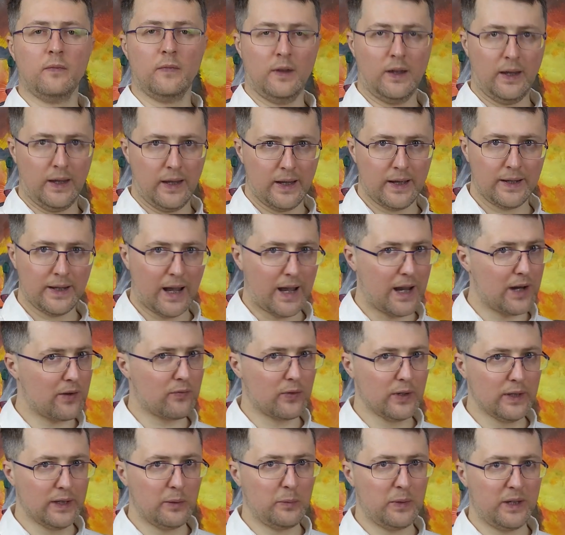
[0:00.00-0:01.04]
and I
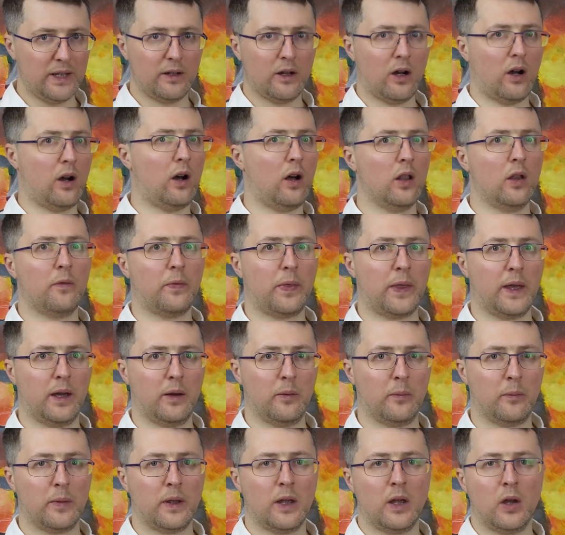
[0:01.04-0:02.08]
really mean all of
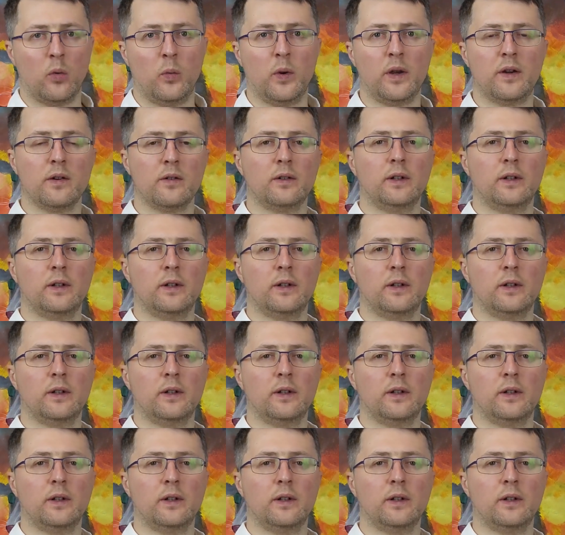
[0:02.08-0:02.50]
them. We currently